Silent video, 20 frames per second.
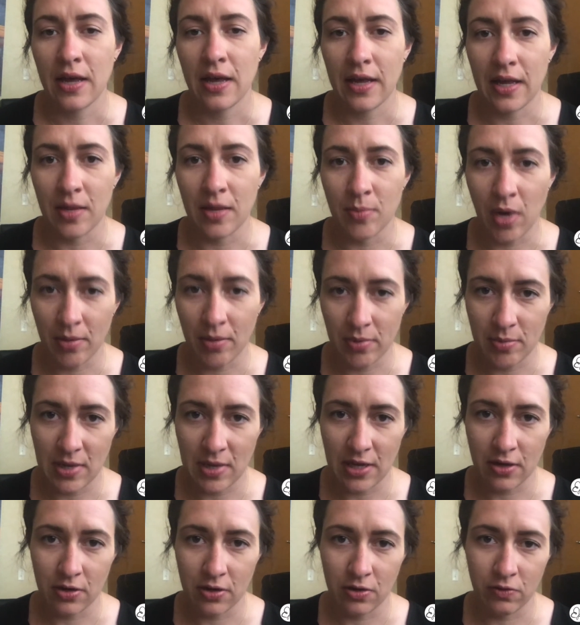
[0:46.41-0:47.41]
a mommy
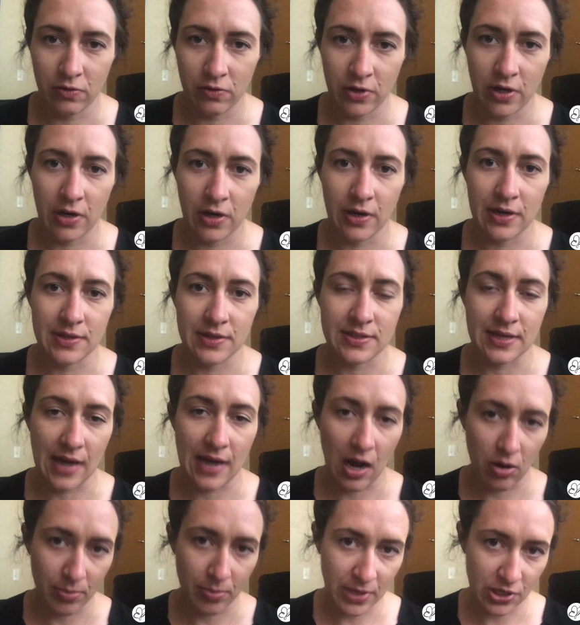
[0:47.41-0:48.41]
makeover is an
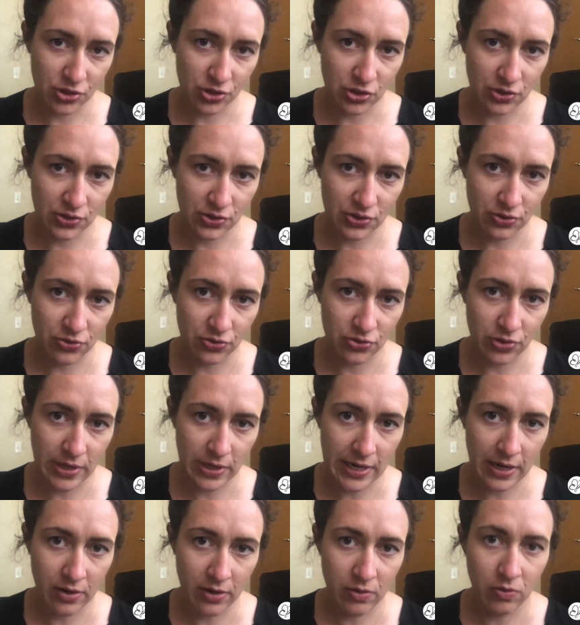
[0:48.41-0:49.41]
outpatient
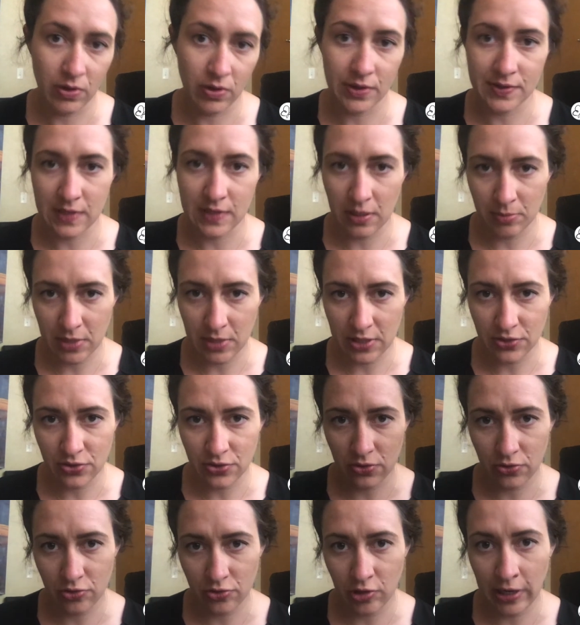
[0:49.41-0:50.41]
surgery or a same-day
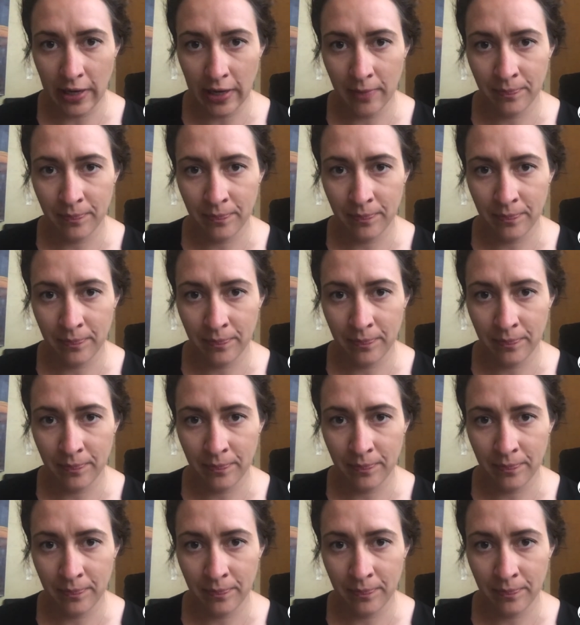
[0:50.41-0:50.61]
surgery.